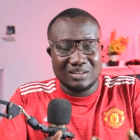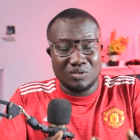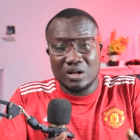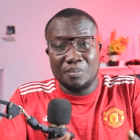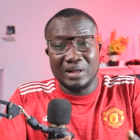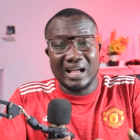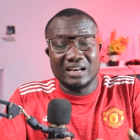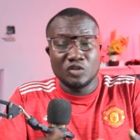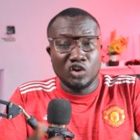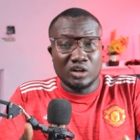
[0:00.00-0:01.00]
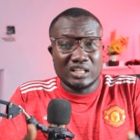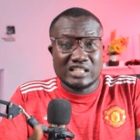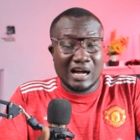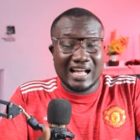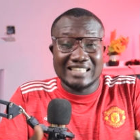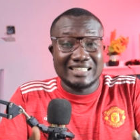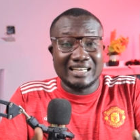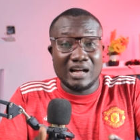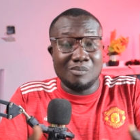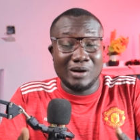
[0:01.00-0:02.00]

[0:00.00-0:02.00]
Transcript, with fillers: What a play. And these are guys that they can